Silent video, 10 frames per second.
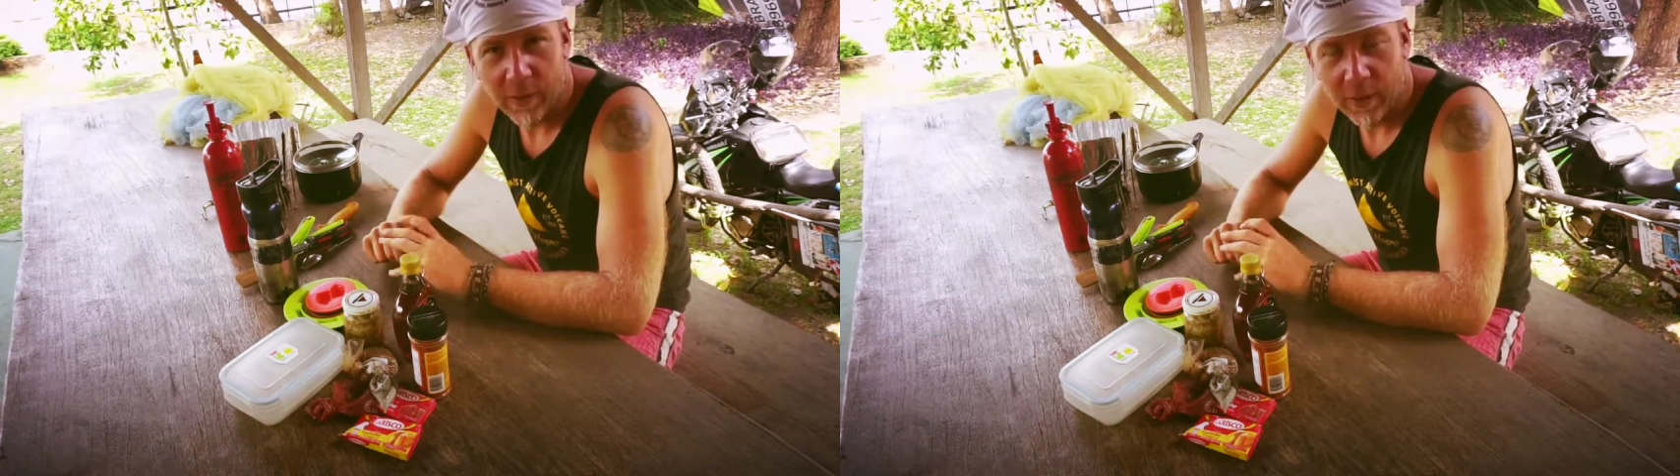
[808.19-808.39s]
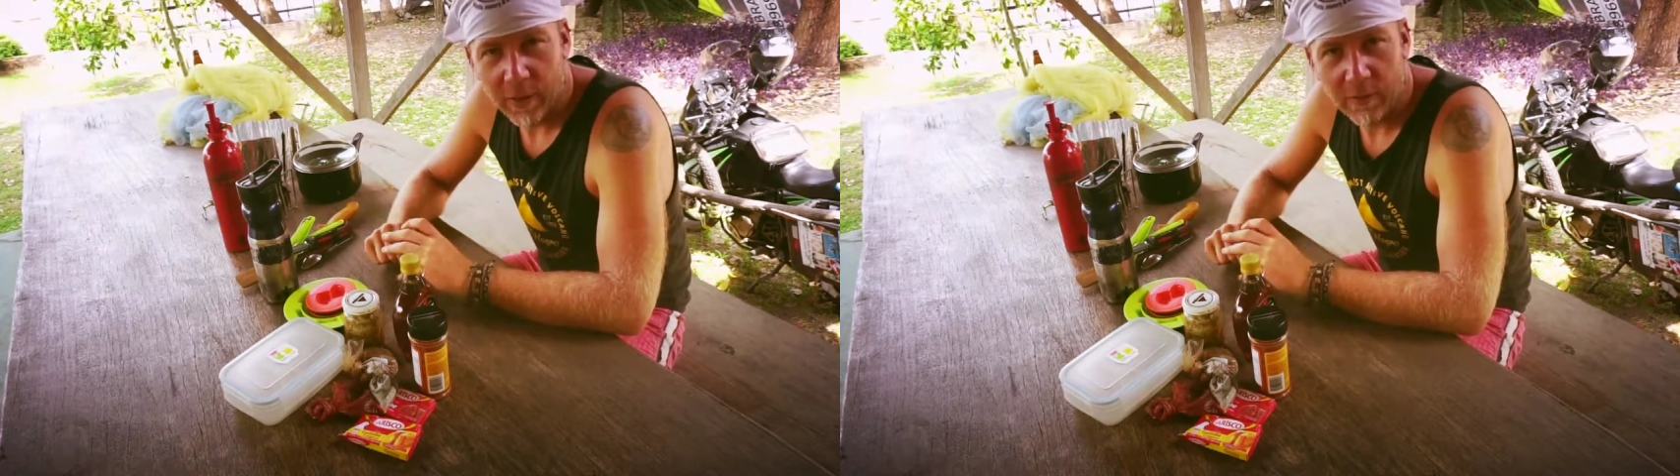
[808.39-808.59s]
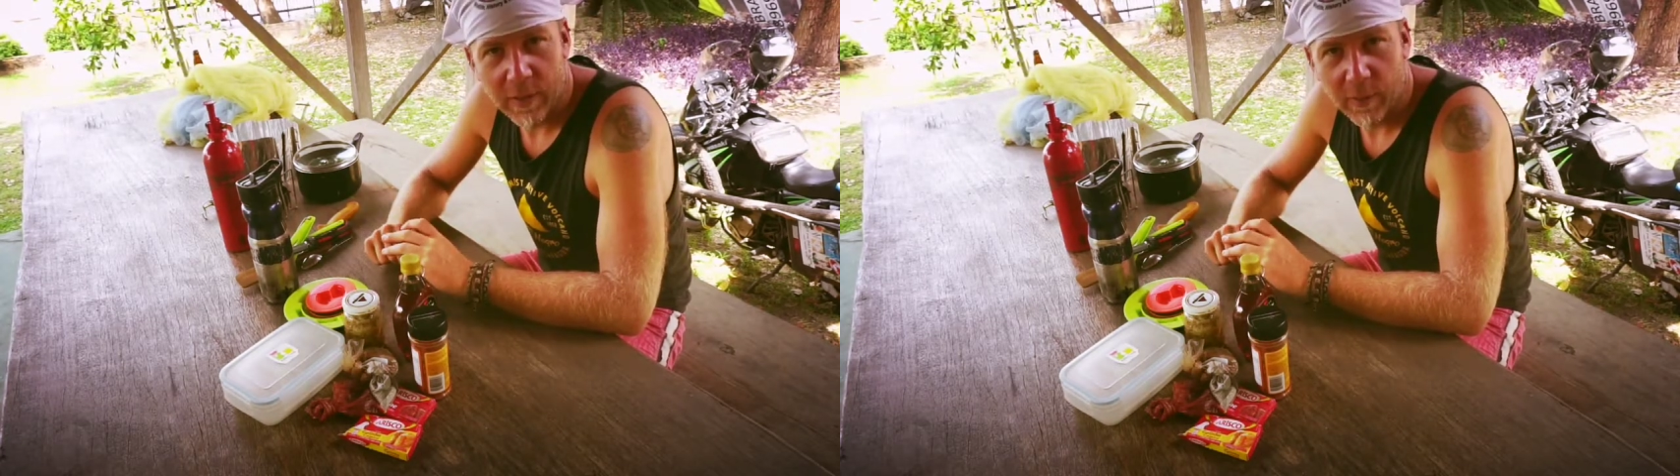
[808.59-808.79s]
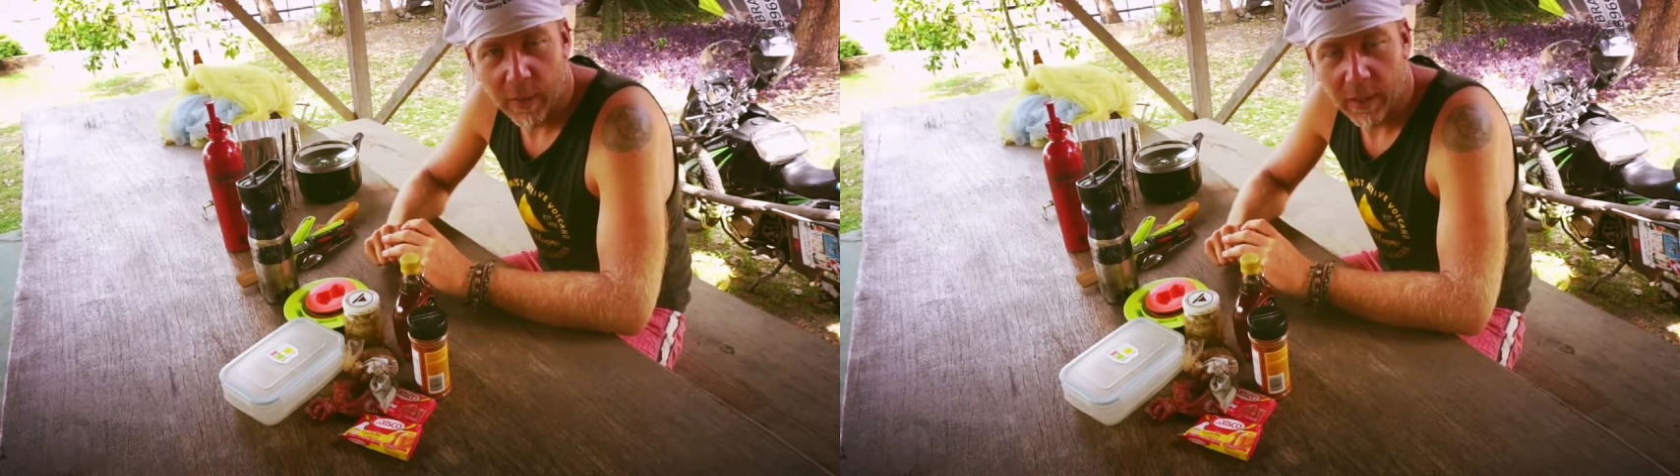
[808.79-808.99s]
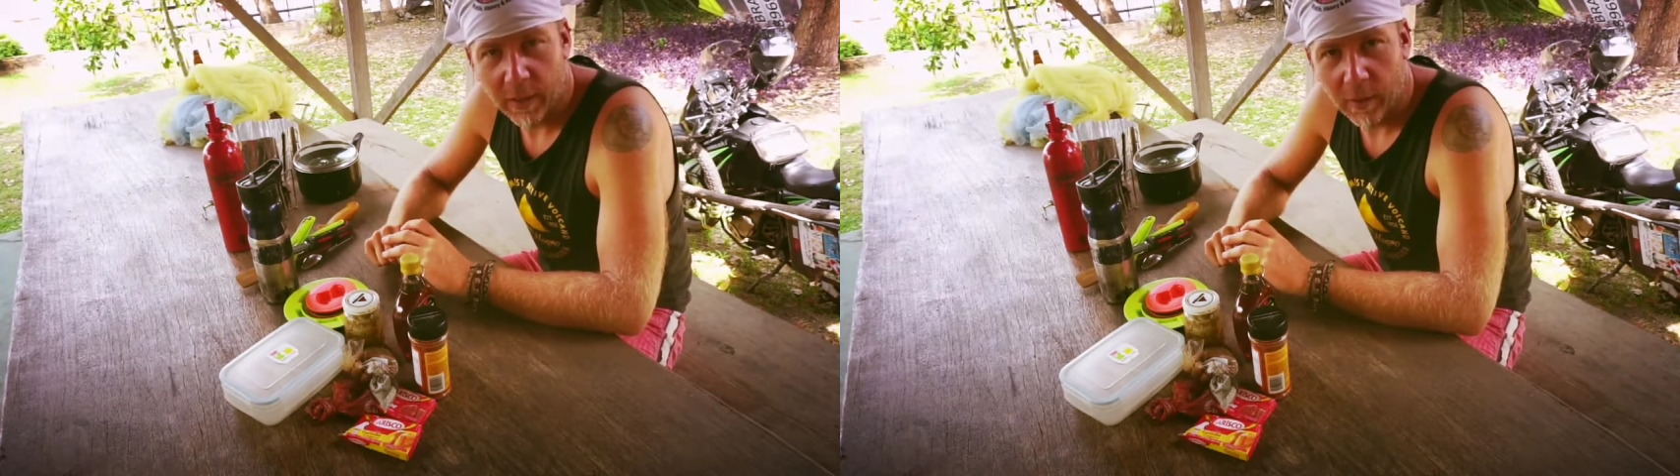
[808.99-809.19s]
I couldn't even
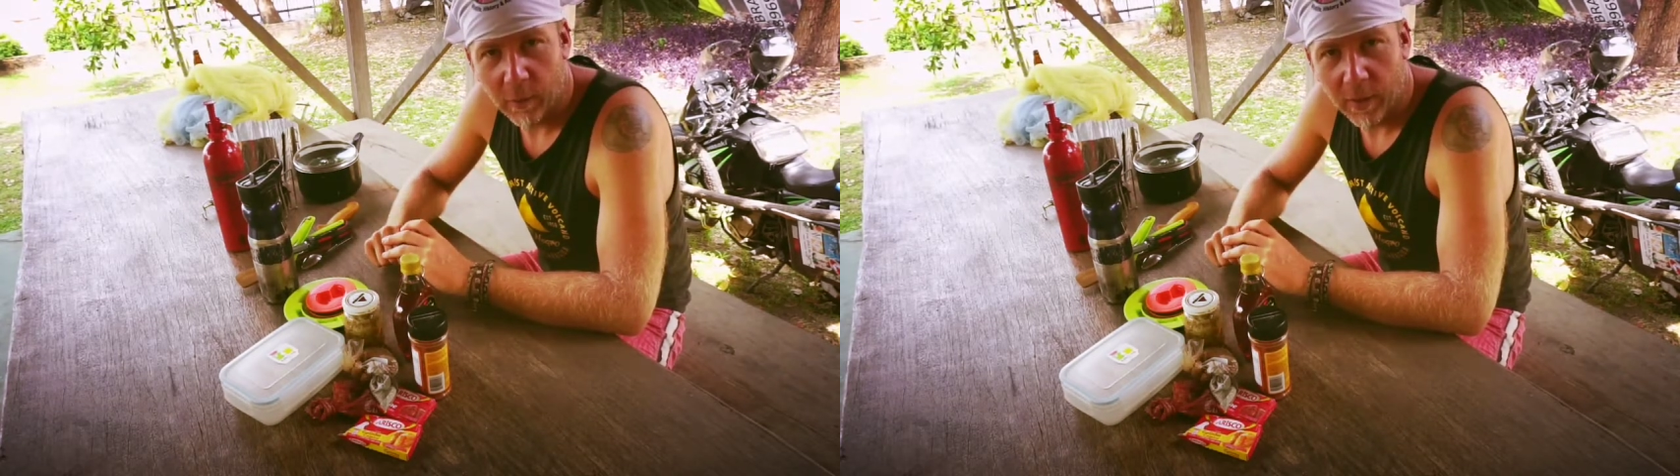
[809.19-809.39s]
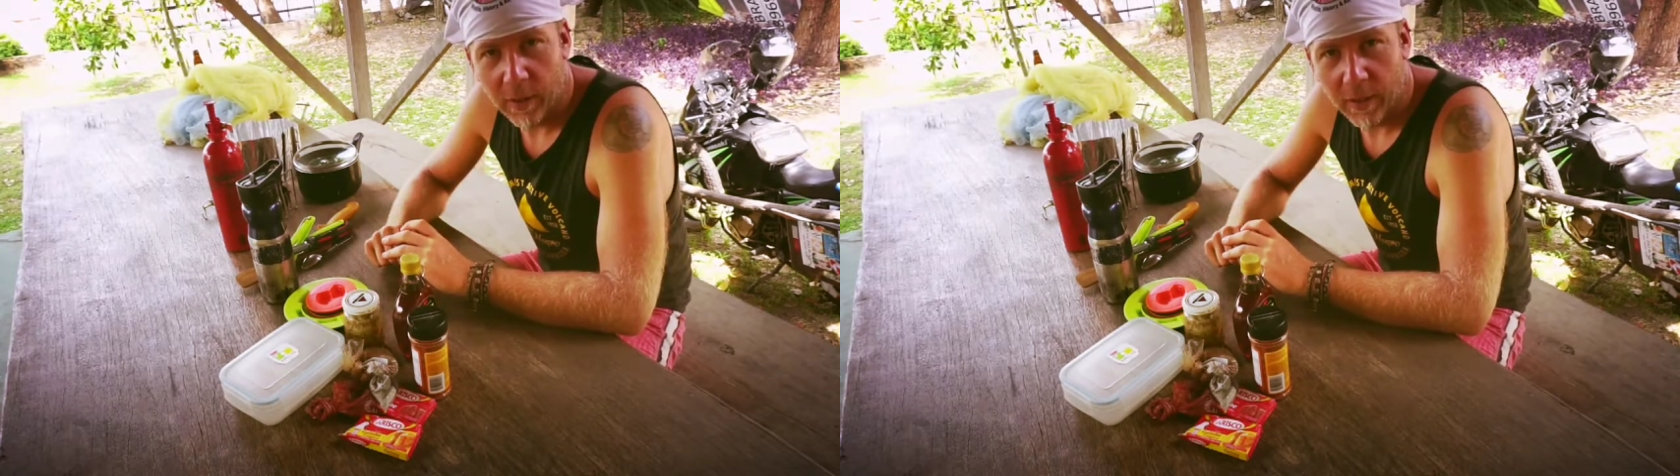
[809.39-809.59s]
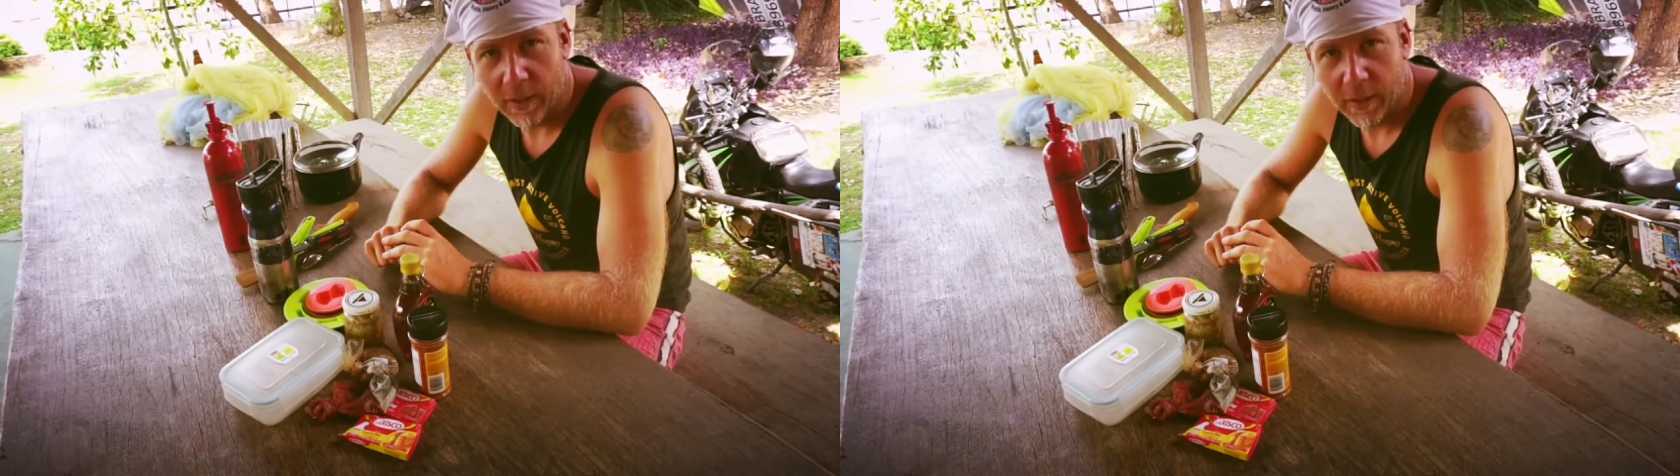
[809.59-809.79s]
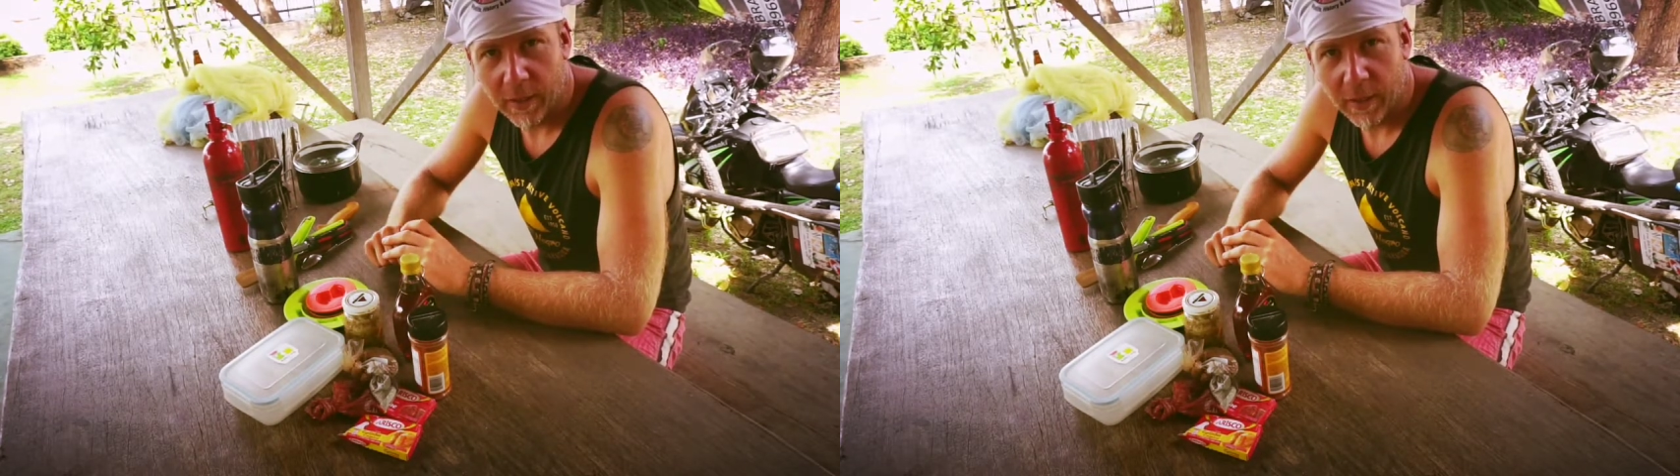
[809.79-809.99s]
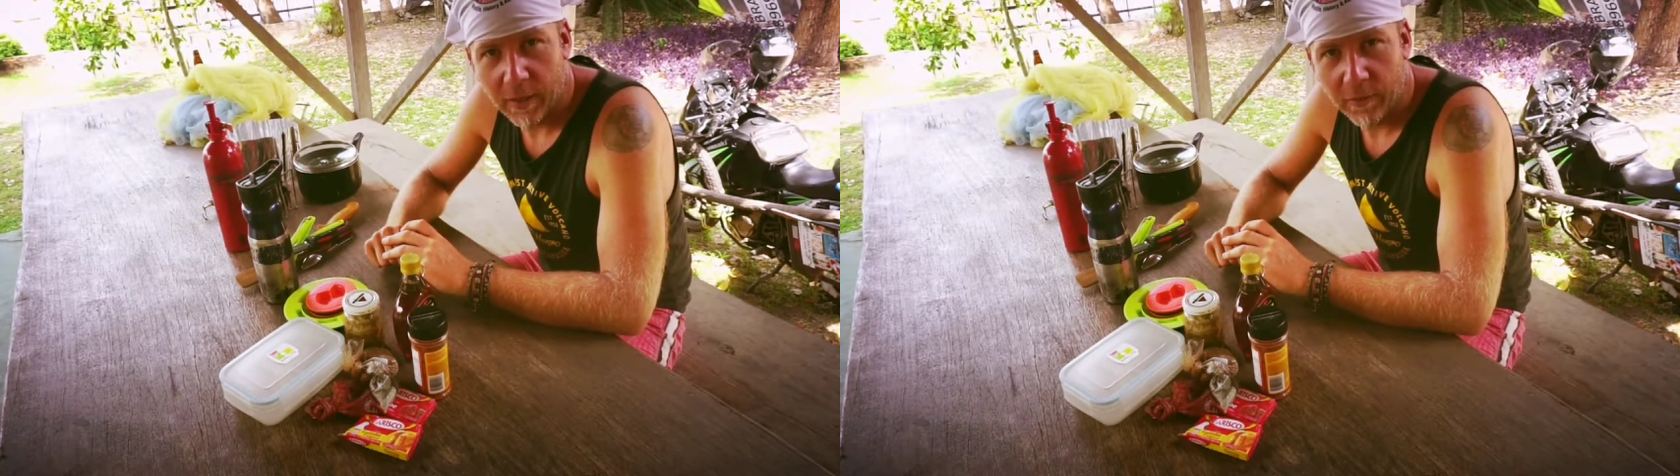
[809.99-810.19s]
speculate what the